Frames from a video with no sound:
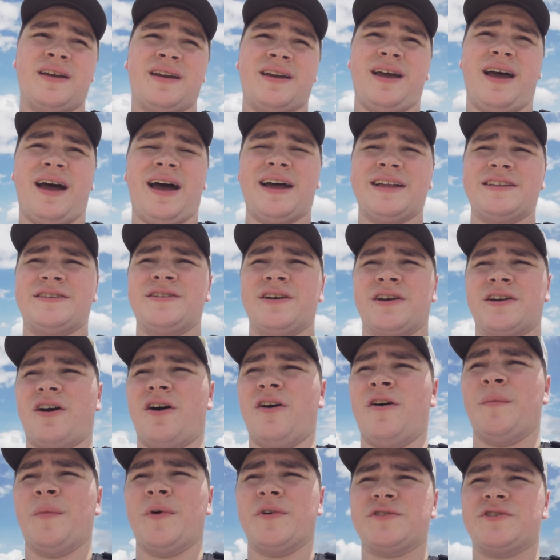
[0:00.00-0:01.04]
It took
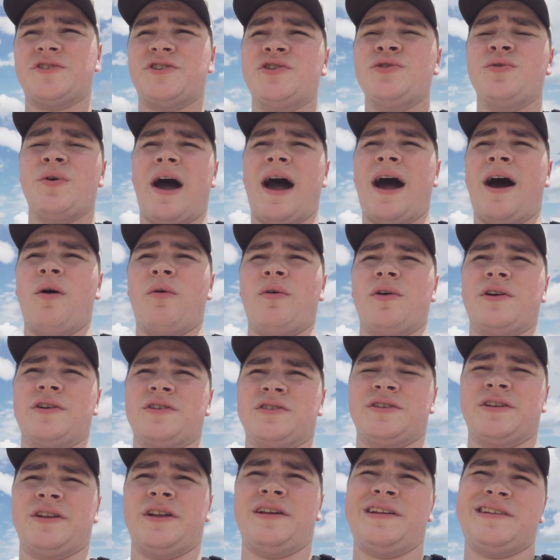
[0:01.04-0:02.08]
almost 2
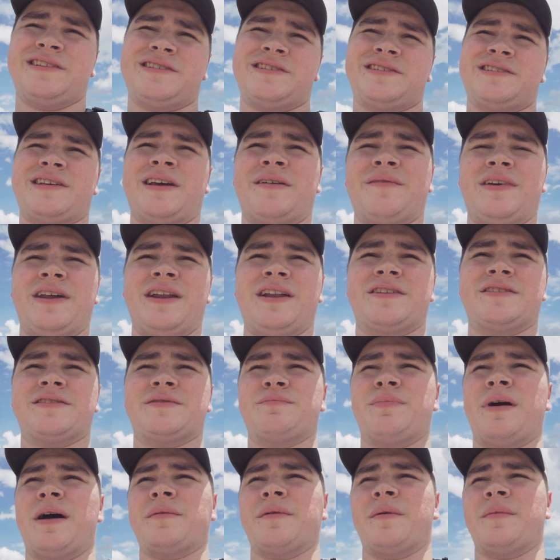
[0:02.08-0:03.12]
hours, and it's
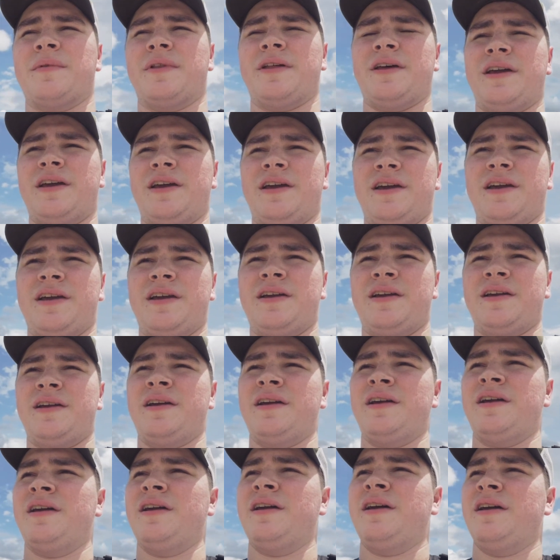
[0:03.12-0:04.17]
probably,
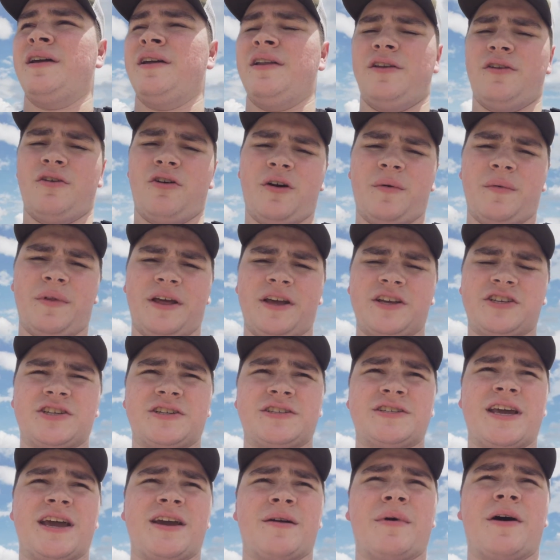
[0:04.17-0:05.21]
normally it
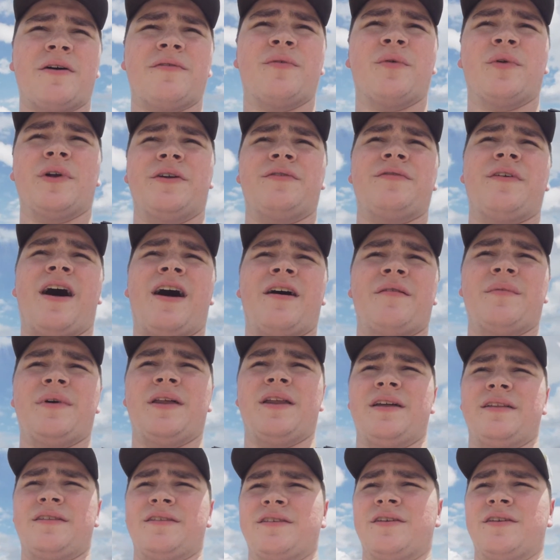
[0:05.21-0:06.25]
should take about 45
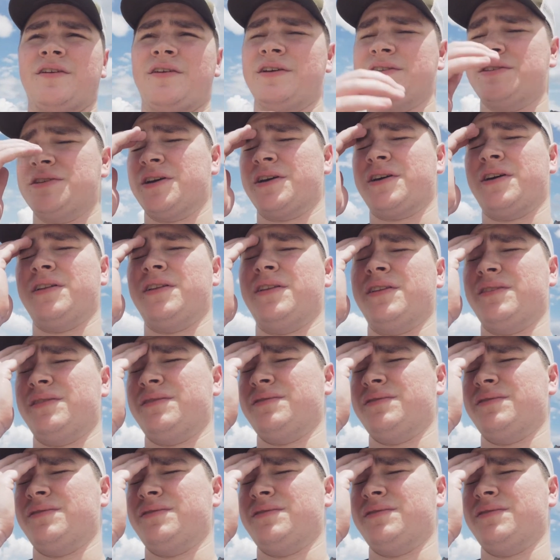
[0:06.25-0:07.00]
minutes, so it took a